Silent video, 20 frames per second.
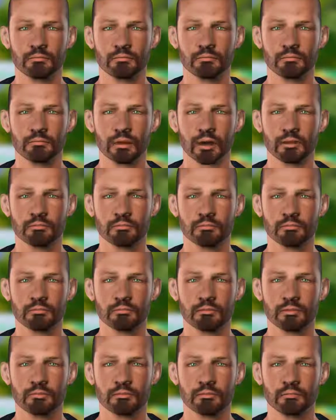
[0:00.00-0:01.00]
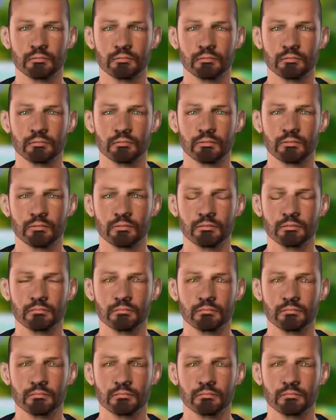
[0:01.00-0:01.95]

And that is the best of teaching of Islam.